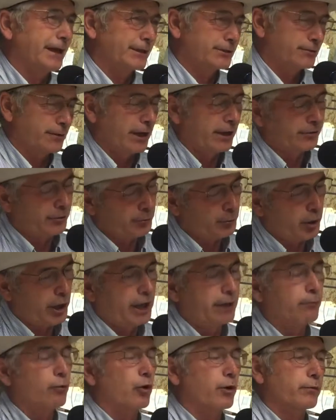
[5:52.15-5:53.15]
That's right. The
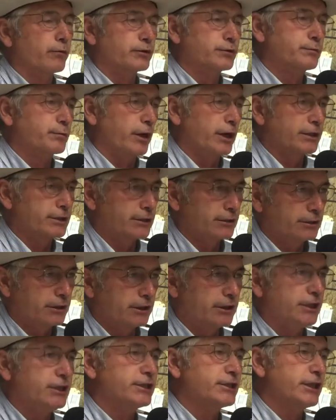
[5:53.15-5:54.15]
brand board was present.
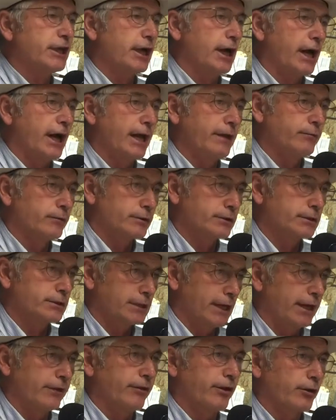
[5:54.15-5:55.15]
The
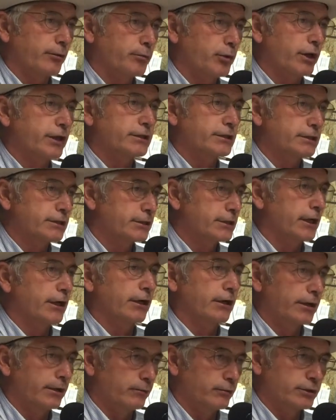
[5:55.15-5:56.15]
DCI had their presence
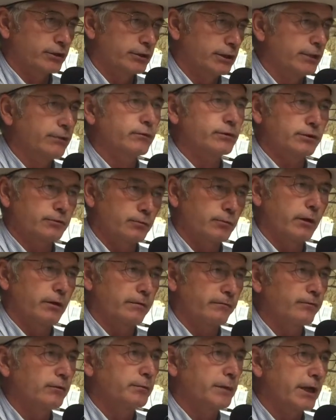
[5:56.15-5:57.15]
there. It was a
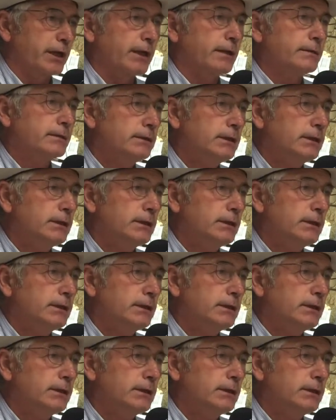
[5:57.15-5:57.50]
wonderful meeting.